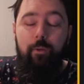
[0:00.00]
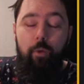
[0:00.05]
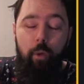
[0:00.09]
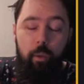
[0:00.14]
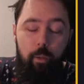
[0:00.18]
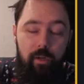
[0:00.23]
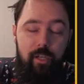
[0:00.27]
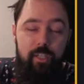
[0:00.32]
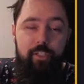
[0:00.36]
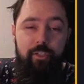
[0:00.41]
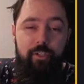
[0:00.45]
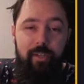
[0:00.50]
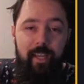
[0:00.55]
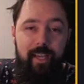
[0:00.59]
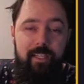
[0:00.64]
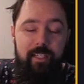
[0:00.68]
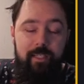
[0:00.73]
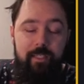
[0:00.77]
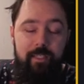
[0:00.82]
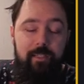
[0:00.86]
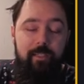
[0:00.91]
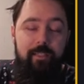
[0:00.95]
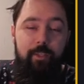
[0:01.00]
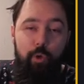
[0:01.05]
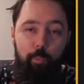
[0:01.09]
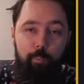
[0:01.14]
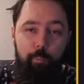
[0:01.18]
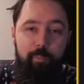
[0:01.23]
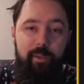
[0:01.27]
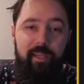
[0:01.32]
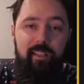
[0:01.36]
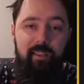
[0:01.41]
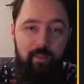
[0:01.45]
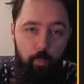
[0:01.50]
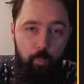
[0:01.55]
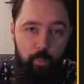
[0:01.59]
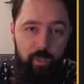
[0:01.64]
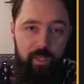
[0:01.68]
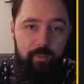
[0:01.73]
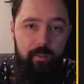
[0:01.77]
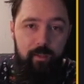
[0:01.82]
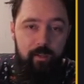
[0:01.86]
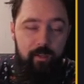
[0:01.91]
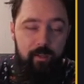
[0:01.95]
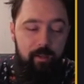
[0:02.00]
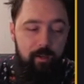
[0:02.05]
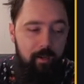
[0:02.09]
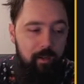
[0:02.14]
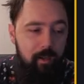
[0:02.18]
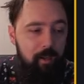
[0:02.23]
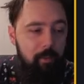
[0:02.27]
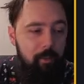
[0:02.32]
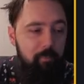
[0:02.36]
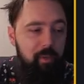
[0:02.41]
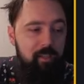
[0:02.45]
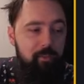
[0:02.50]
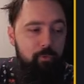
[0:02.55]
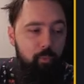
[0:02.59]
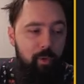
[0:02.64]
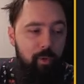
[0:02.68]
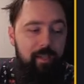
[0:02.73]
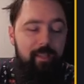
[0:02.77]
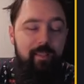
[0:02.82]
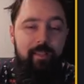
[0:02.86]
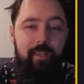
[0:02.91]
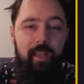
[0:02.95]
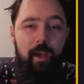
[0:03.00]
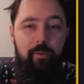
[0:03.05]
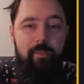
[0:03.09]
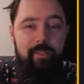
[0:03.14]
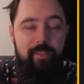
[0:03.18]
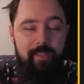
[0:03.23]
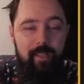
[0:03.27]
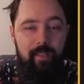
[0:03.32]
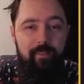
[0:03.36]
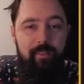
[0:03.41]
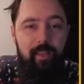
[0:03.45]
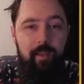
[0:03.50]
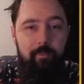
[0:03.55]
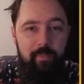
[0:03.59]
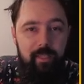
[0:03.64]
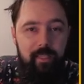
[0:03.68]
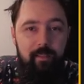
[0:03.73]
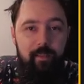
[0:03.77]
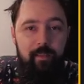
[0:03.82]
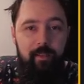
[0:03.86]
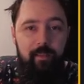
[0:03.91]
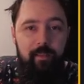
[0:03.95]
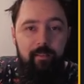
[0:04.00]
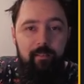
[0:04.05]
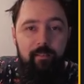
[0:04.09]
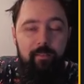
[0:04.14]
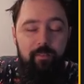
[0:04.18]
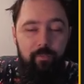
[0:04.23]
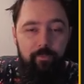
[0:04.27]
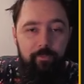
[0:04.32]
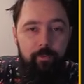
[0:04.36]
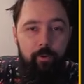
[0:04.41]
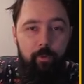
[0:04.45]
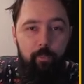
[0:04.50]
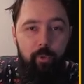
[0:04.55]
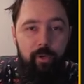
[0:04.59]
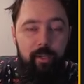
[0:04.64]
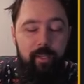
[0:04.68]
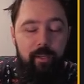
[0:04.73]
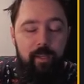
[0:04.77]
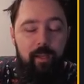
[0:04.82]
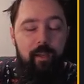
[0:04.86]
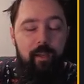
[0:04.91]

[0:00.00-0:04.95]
congratulations, you picked a winner. But right now it's not time in, uh, to FOMO in.